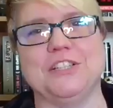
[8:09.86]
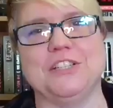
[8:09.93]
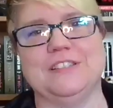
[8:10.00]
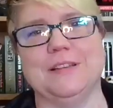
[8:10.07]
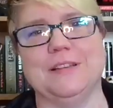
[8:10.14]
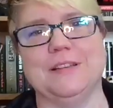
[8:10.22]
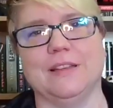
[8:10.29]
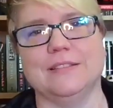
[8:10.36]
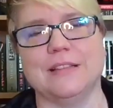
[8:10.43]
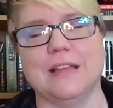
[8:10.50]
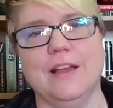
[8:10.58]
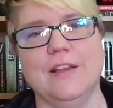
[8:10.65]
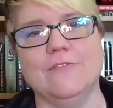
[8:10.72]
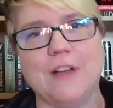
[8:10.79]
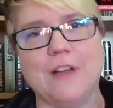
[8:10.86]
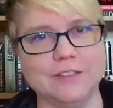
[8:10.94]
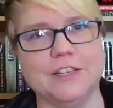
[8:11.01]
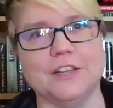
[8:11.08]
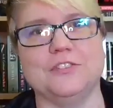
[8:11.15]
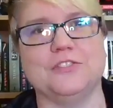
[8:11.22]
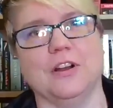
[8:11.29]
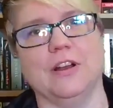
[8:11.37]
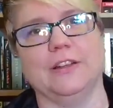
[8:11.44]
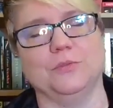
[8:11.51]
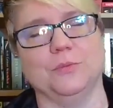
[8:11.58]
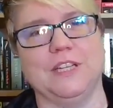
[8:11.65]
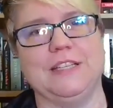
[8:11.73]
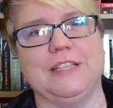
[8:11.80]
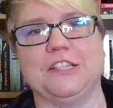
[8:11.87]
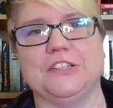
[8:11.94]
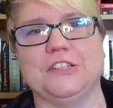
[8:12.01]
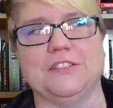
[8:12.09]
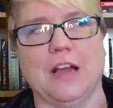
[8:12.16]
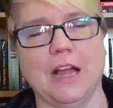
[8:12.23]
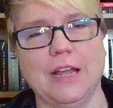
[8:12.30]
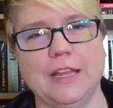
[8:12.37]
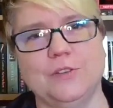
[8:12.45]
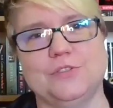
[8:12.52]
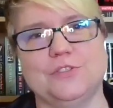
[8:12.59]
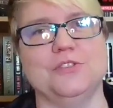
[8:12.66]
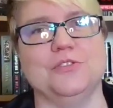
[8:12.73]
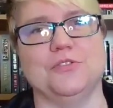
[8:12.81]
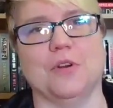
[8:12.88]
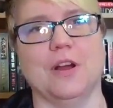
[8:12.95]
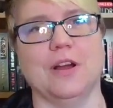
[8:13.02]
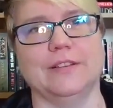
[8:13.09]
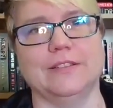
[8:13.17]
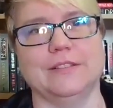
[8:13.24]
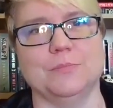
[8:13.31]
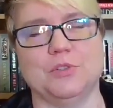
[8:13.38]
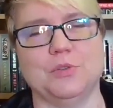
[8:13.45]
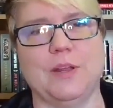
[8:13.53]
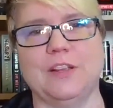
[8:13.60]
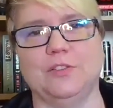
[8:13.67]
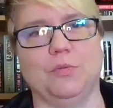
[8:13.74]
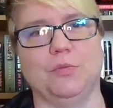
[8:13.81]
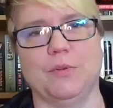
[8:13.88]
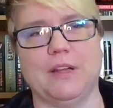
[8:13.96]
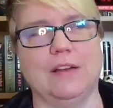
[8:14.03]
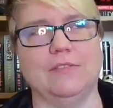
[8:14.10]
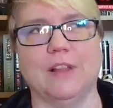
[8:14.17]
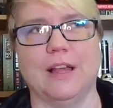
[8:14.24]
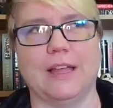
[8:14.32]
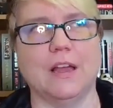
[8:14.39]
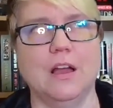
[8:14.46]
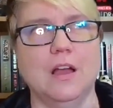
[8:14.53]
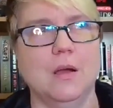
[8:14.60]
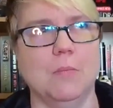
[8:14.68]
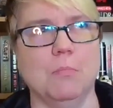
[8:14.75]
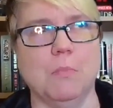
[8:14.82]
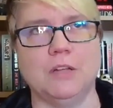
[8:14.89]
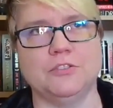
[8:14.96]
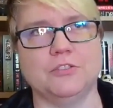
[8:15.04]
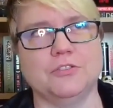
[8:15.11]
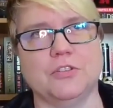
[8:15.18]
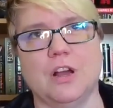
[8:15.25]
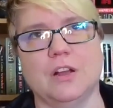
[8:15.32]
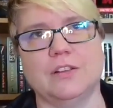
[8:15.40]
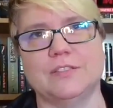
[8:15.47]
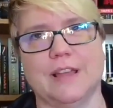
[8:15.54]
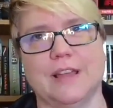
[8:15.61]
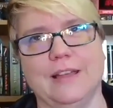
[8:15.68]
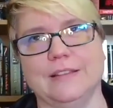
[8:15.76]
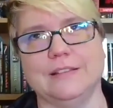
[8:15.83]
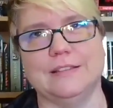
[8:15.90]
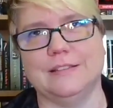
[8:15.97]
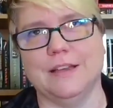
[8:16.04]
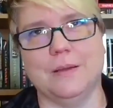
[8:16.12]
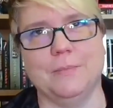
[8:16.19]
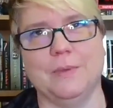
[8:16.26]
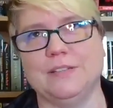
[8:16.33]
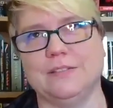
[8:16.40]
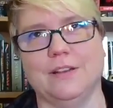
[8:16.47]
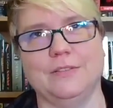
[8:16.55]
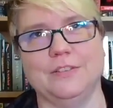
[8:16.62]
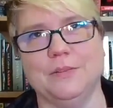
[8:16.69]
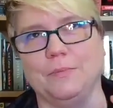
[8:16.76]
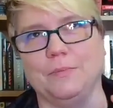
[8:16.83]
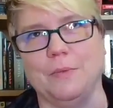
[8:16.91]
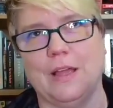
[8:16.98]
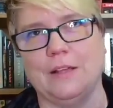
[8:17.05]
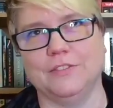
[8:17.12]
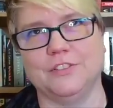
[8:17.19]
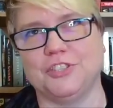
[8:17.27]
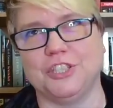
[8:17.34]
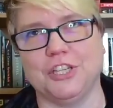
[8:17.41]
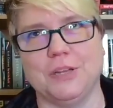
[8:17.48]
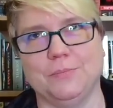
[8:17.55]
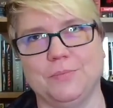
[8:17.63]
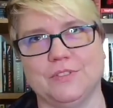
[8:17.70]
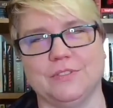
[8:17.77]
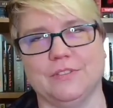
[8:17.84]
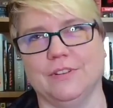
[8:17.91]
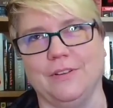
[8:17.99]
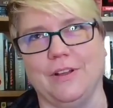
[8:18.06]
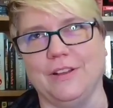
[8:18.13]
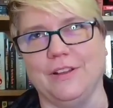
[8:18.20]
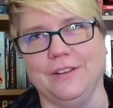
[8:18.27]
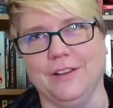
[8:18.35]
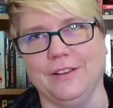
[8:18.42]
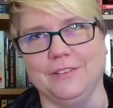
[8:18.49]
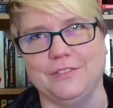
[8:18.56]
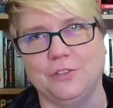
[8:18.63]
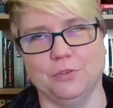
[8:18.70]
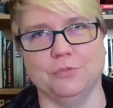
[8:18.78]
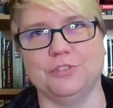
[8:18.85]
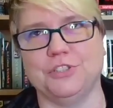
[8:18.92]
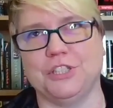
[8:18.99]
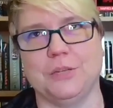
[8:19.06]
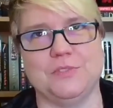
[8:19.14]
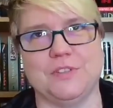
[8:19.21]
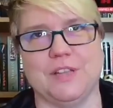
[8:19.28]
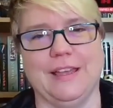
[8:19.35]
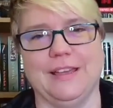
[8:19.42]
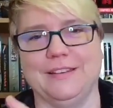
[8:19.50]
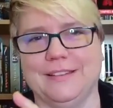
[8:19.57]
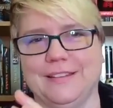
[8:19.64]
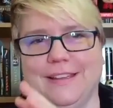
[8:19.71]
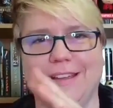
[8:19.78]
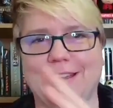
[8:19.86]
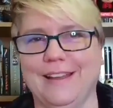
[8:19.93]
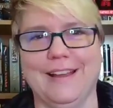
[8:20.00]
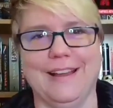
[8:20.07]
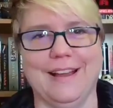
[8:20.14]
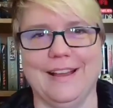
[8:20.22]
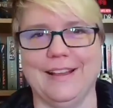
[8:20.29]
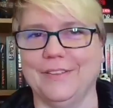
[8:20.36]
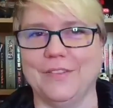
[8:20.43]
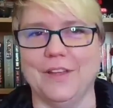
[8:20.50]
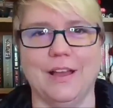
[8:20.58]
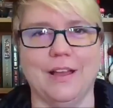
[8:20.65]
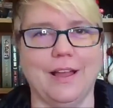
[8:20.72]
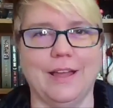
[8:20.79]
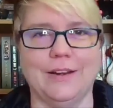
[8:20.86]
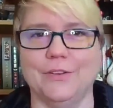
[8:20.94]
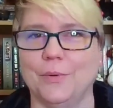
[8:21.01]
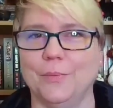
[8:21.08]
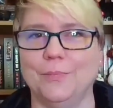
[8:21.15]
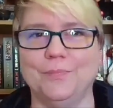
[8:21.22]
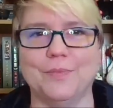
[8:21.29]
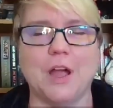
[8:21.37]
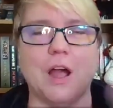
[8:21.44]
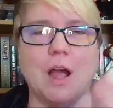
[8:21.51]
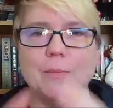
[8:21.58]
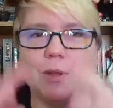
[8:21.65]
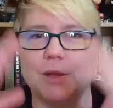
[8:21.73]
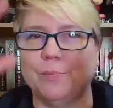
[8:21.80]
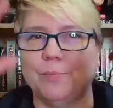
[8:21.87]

because Val does drawings when he teaches, and I used to do drawings, and between us we would have like monster trucks and zombies on ships, on cruise ships, and I don't know, comic